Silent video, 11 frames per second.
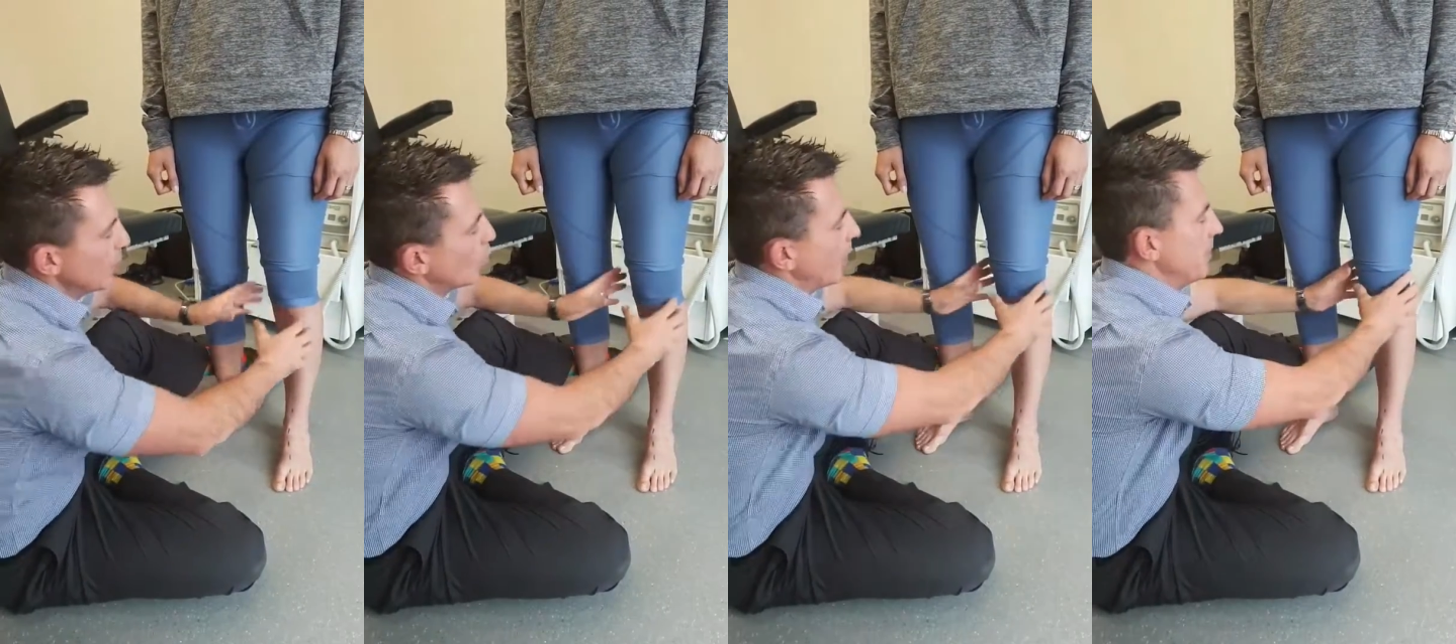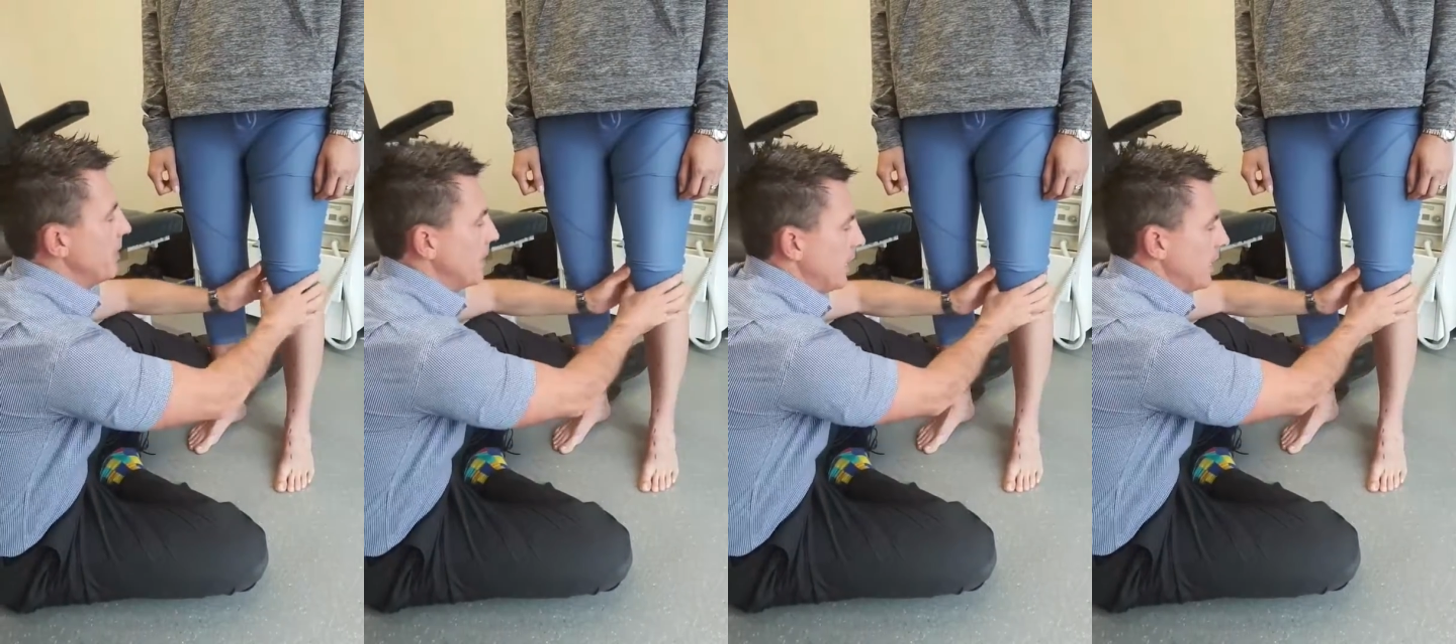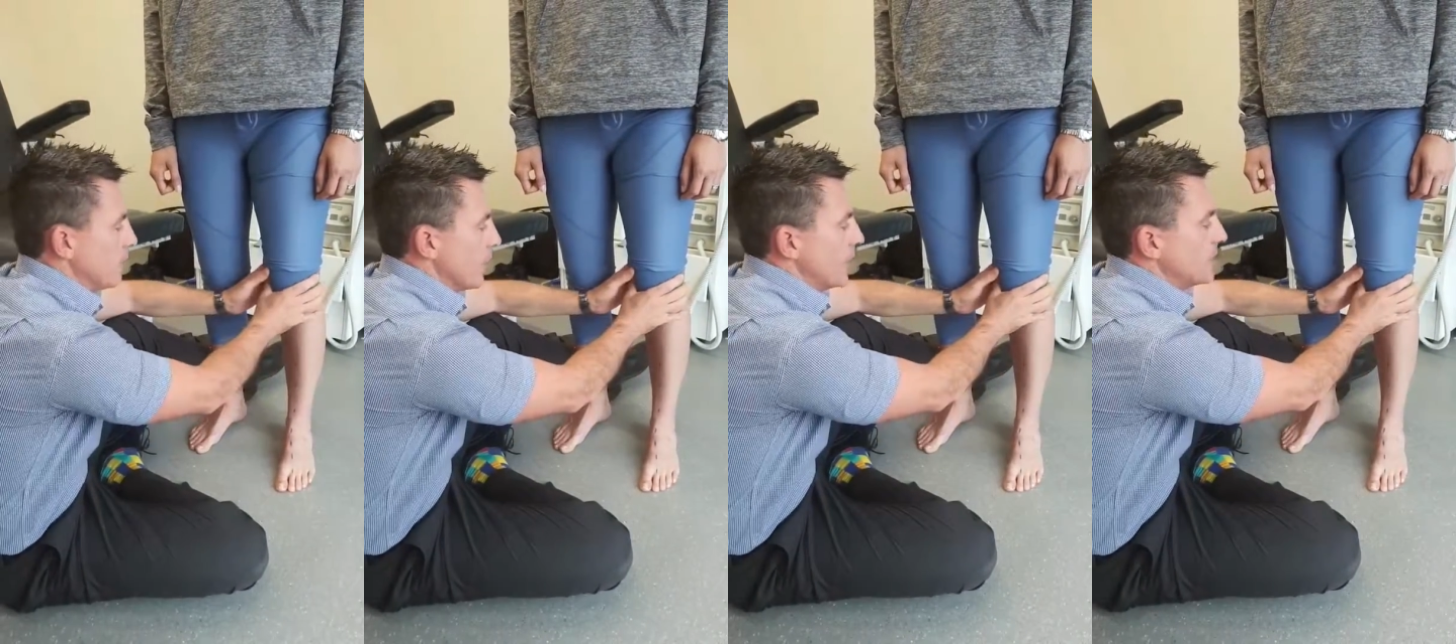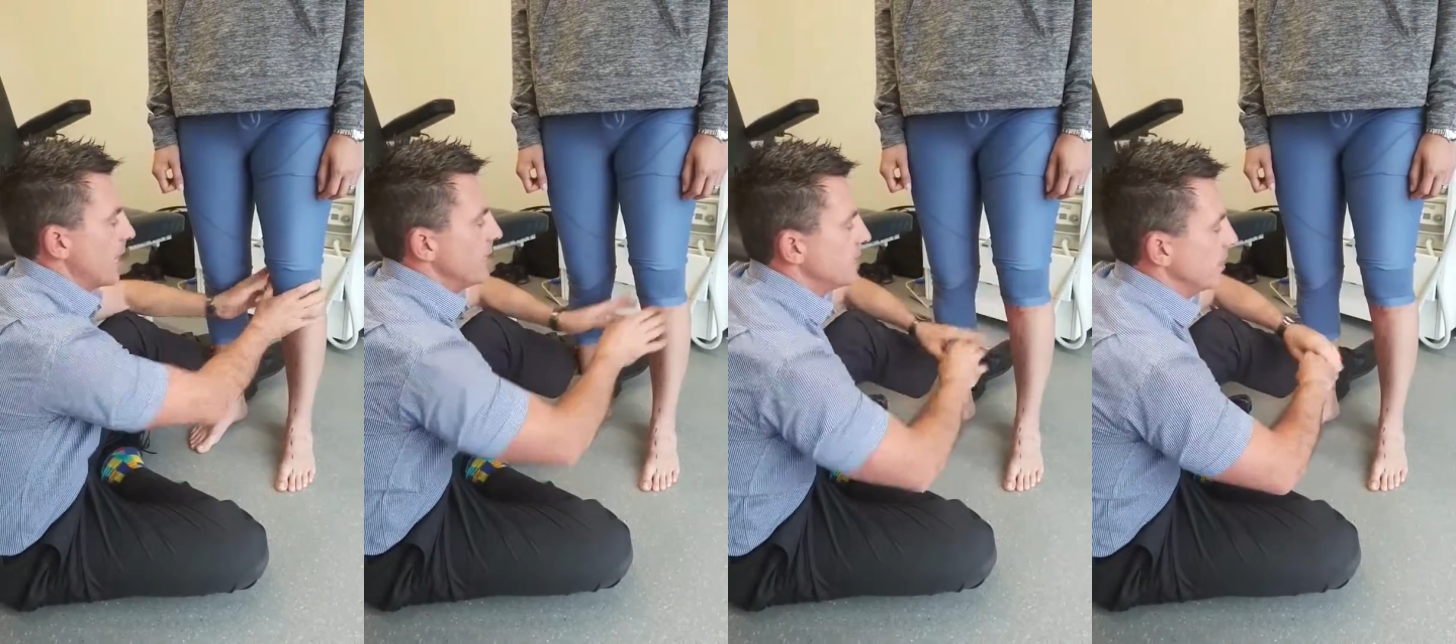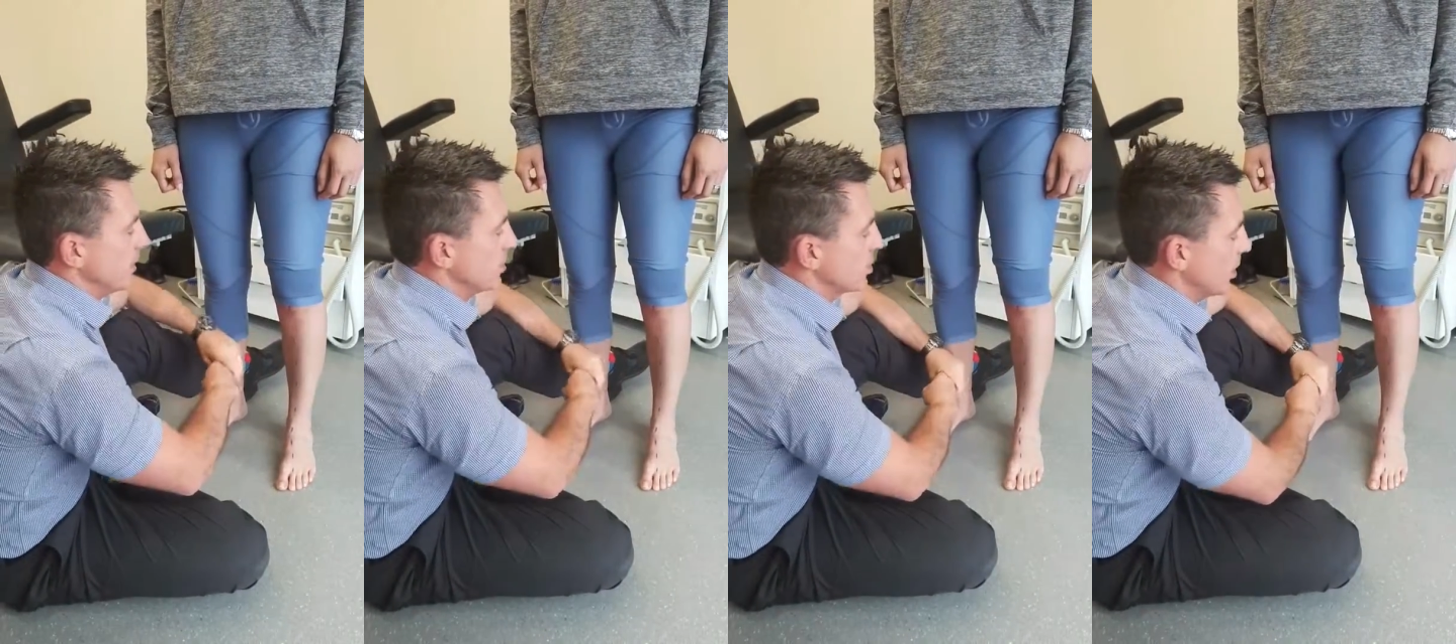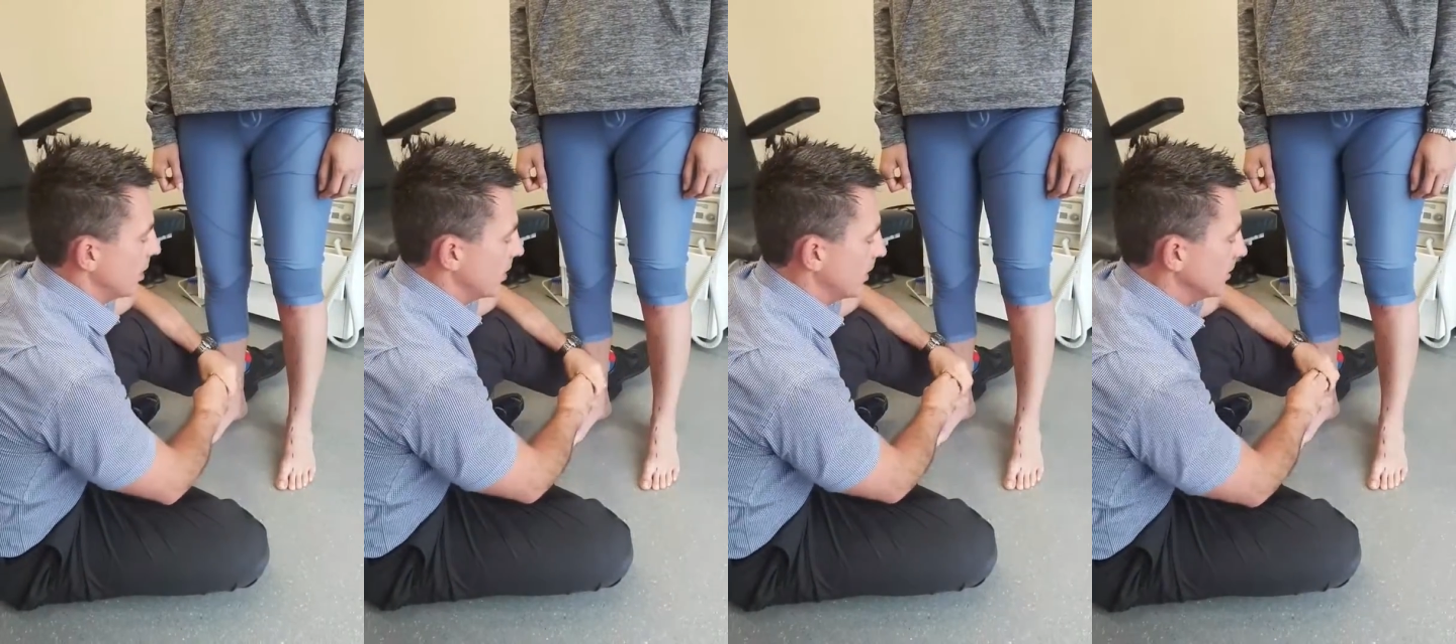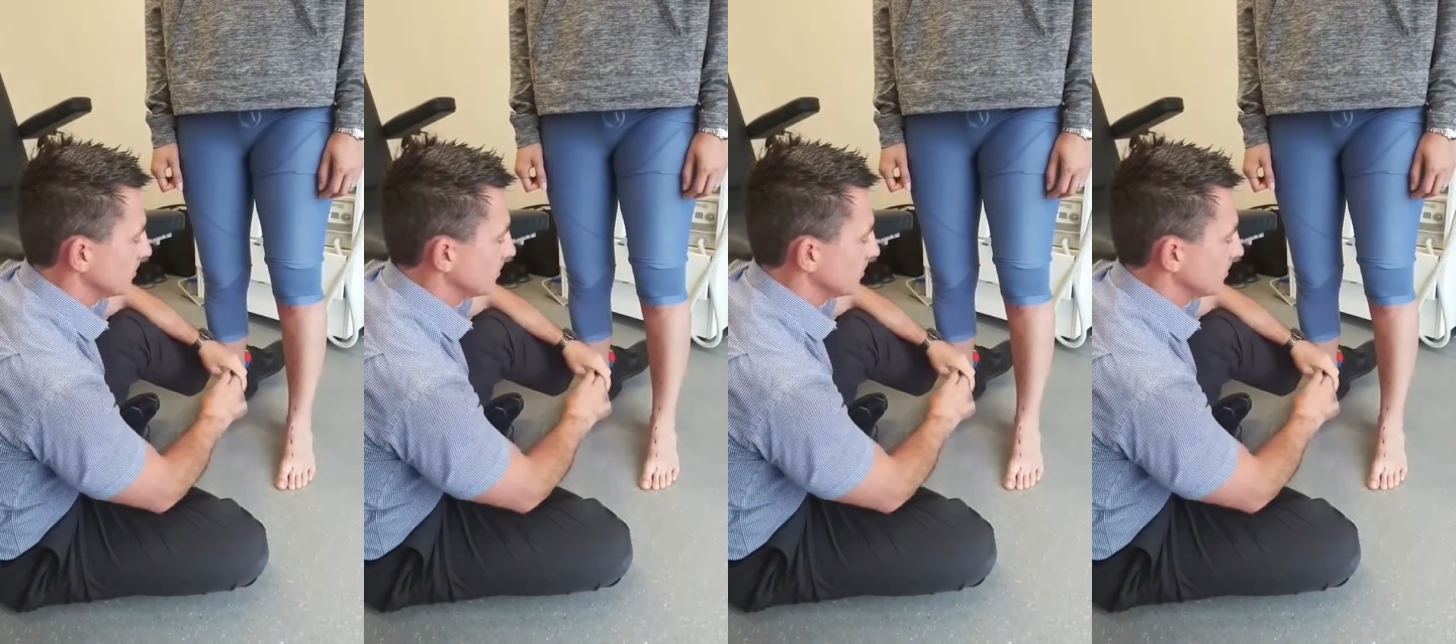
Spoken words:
when the knee rotates internally.